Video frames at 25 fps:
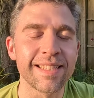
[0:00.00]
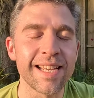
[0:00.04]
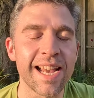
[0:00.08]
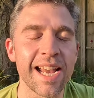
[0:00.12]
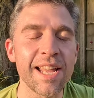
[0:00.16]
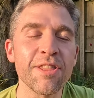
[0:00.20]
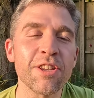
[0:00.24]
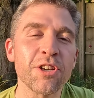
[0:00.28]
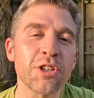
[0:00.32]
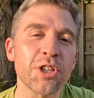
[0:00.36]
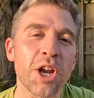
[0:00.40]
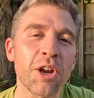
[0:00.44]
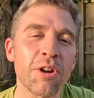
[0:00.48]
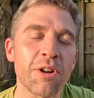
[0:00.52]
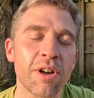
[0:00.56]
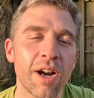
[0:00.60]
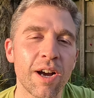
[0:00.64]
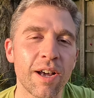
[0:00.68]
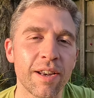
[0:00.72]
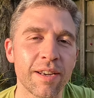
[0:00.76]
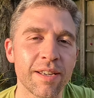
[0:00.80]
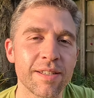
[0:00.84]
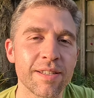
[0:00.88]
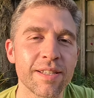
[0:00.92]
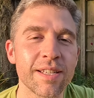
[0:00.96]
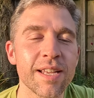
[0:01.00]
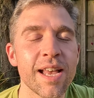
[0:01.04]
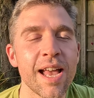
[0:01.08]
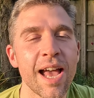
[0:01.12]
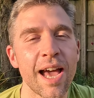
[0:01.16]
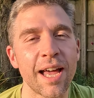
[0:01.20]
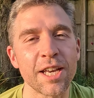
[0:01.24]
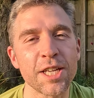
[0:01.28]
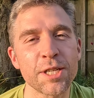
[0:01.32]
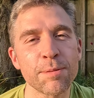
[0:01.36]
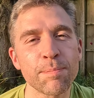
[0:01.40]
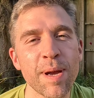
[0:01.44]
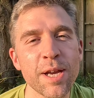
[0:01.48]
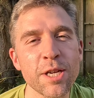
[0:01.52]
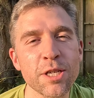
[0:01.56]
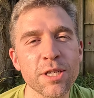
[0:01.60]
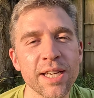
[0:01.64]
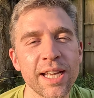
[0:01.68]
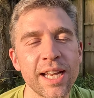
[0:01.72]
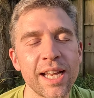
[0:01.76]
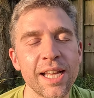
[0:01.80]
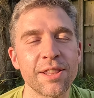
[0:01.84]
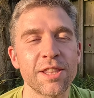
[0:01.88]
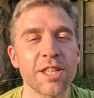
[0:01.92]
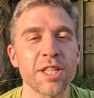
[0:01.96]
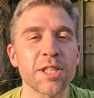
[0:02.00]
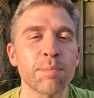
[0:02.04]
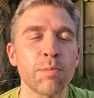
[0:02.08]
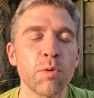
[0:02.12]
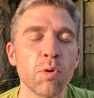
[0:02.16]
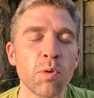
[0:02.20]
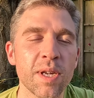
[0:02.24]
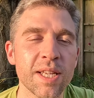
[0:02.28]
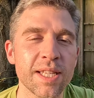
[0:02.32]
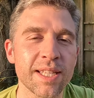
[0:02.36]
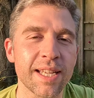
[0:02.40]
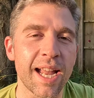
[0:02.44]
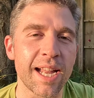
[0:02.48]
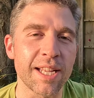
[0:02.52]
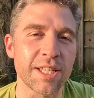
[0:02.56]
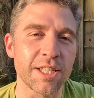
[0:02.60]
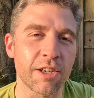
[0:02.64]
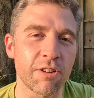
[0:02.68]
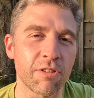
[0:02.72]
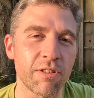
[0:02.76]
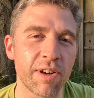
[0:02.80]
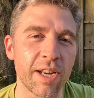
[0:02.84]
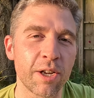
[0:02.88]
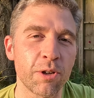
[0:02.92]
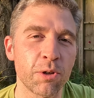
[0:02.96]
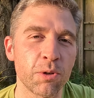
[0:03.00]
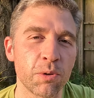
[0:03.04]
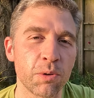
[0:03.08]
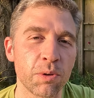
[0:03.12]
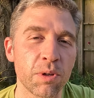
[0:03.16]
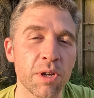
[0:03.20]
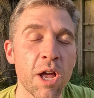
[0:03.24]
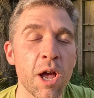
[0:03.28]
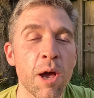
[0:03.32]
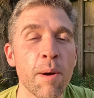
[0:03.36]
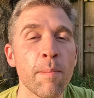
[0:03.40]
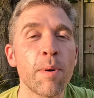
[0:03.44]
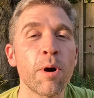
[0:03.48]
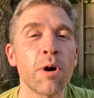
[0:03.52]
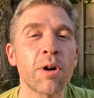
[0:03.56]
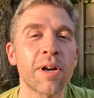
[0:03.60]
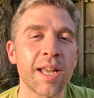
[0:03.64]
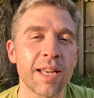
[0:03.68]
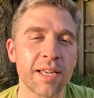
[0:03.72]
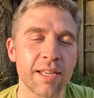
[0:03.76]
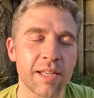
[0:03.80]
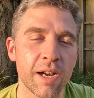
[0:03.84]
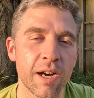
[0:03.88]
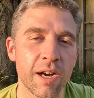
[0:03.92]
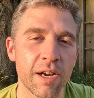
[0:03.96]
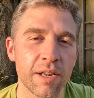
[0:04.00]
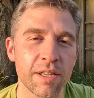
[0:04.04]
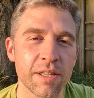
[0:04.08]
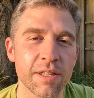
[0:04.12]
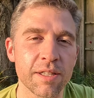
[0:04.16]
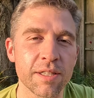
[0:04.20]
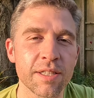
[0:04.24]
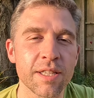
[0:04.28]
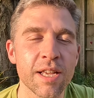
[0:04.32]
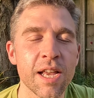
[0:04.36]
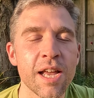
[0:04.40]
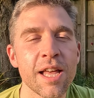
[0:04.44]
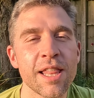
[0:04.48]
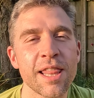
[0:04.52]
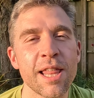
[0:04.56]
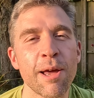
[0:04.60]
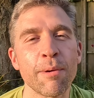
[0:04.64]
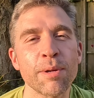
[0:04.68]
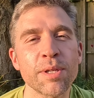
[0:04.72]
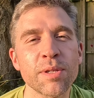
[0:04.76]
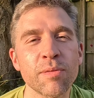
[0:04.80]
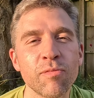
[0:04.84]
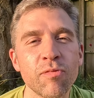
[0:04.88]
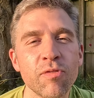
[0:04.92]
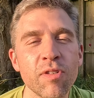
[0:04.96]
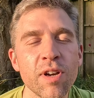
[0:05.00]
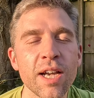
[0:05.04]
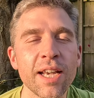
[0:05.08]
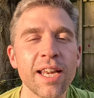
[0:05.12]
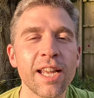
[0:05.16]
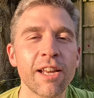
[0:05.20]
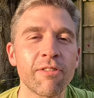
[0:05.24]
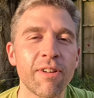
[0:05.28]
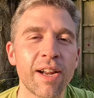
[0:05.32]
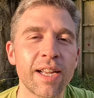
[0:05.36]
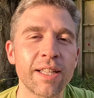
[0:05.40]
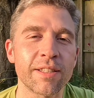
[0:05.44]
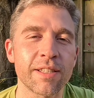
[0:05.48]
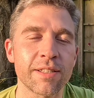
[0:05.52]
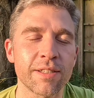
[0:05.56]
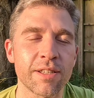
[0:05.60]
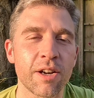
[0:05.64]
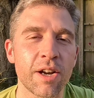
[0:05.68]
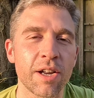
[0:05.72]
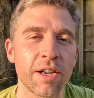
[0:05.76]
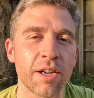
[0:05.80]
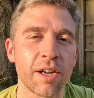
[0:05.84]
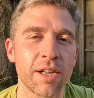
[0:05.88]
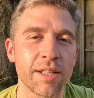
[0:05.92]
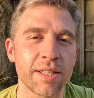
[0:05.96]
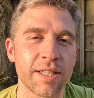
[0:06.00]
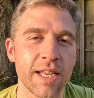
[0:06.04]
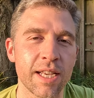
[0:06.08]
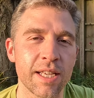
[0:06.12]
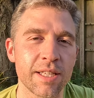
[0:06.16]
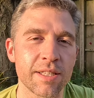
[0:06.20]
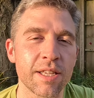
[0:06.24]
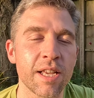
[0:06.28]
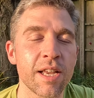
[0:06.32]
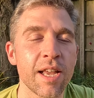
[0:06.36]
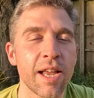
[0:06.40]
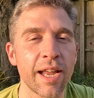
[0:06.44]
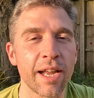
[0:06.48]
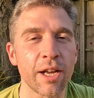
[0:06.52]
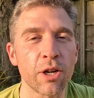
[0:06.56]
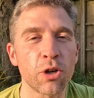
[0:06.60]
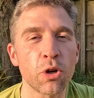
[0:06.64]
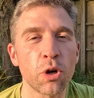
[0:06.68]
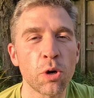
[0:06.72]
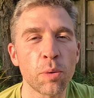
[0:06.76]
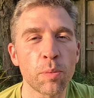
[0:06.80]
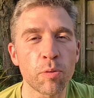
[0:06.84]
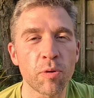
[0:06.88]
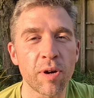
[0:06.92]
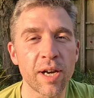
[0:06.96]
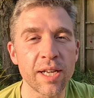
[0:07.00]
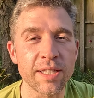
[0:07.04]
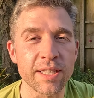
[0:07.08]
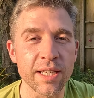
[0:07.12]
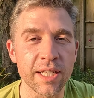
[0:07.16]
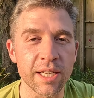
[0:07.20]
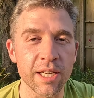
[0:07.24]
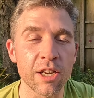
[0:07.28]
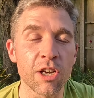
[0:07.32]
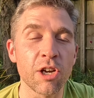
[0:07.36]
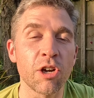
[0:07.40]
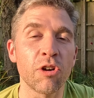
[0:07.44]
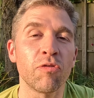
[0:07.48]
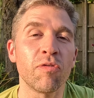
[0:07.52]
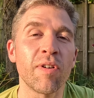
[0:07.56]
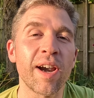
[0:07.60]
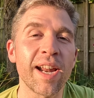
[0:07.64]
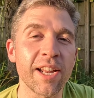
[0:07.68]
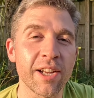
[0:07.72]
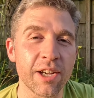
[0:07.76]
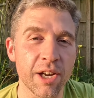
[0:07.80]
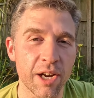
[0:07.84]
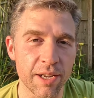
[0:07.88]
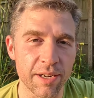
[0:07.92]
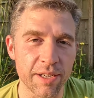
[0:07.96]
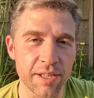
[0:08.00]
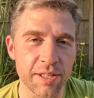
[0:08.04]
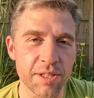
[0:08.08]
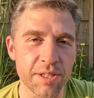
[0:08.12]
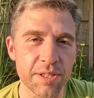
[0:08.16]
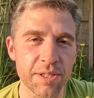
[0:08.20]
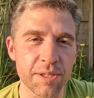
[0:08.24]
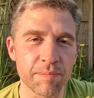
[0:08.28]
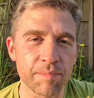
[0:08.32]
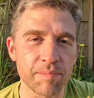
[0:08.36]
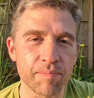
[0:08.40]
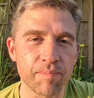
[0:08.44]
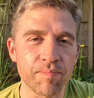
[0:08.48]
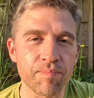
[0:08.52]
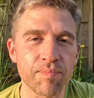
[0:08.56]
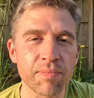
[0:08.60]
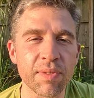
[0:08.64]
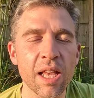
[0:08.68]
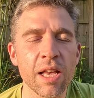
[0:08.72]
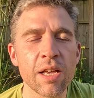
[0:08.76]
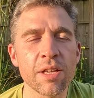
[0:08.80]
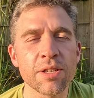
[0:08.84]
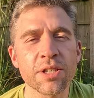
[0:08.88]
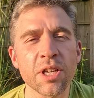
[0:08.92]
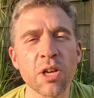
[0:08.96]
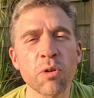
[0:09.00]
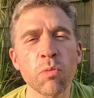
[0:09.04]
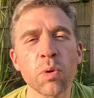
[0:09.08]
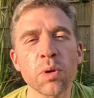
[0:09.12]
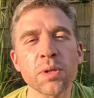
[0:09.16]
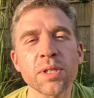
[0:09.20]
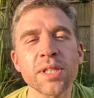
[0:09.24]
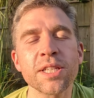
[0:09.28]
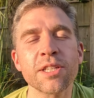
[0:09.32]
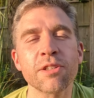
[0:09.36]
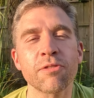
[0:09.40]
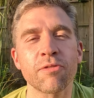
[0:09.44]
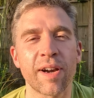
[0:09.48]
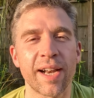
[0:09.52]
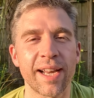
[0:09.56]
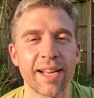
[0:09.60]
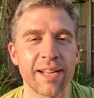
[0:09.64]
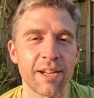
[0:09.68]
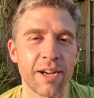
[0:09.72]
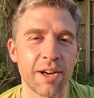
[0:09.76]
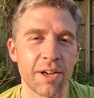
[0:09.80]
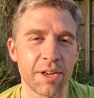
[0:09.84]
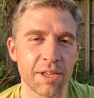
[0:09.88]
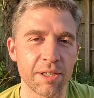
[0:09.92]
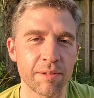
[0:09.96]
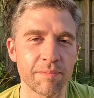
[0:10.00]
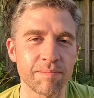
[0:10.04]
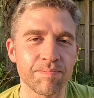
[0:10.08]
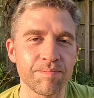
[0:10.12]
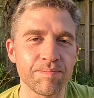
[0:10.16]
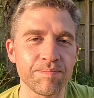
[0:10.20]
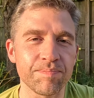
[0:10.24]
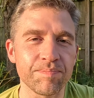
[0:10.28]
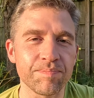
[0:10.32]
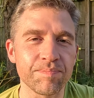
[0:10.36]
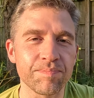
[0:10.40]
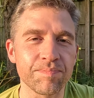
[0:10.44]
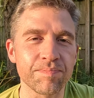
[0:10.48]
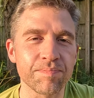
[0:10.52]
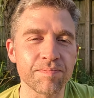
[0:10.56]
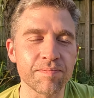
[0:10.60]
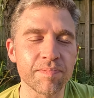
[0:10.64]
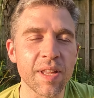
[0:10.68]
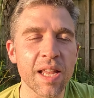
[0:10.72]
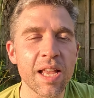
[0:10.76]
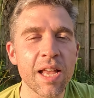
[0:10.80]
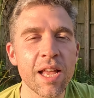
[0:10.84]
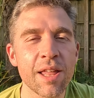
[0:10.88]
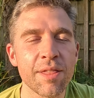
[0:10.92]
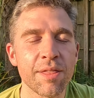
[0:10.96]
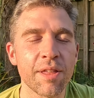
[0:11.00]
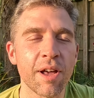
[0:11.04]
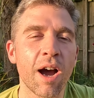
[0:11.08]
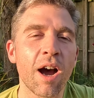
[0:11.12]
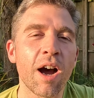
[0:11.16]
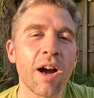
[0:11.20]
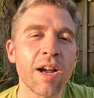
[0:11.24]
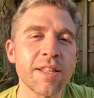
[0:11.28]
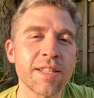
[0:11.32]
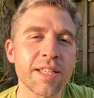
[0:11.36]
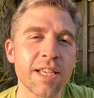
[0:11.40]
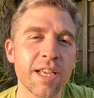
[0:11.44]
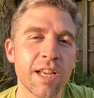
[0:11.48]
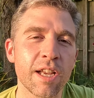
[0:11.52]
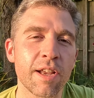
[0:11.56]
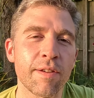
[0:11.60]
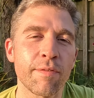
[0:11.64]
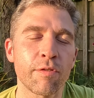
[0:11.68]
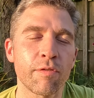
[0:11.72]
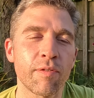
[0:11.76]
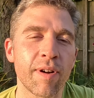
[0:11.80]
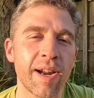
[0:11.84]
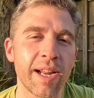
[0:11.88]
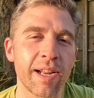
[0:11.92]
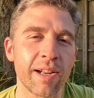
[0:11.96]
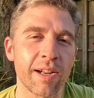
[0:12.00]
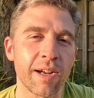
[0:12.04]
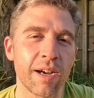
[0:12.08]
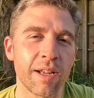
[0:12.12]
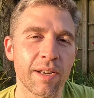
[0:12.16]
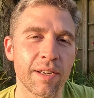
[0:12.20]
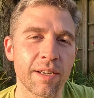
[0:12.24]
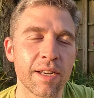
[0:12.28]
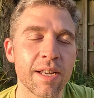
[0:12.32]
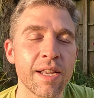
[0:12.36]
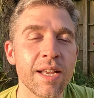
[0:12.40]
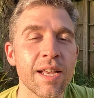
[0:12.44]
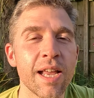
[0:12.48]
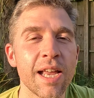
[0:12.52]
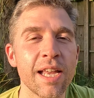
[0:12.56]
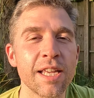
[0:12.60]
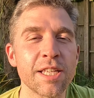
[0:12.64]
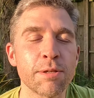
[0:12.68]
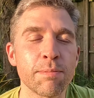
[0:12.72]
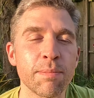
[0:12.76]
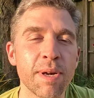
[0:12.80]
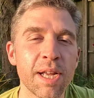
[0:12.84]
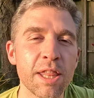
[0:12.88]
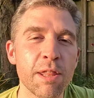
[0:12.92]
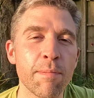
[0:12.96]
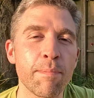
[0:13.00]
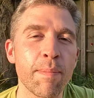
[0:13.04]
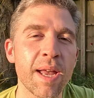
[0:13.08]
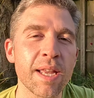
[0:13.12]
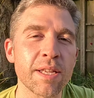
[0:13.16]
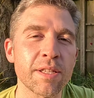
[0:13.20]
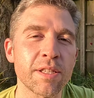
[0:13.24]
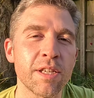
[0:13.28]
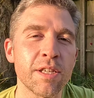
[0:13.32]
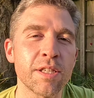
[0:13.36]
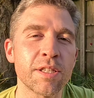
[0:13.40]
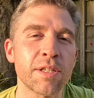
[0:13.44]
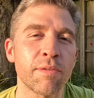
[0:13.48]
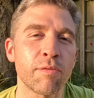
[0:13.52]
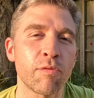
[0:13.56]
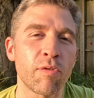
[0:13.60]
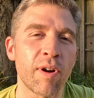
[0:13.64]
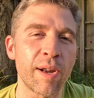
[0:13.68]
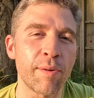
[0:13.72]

In the show gardens, and especially in the smallest category called pocket gardens, there were some really great design ideas incorporating rain gardens. So what is a rain garden? The idea of a rain garden is to make the best use of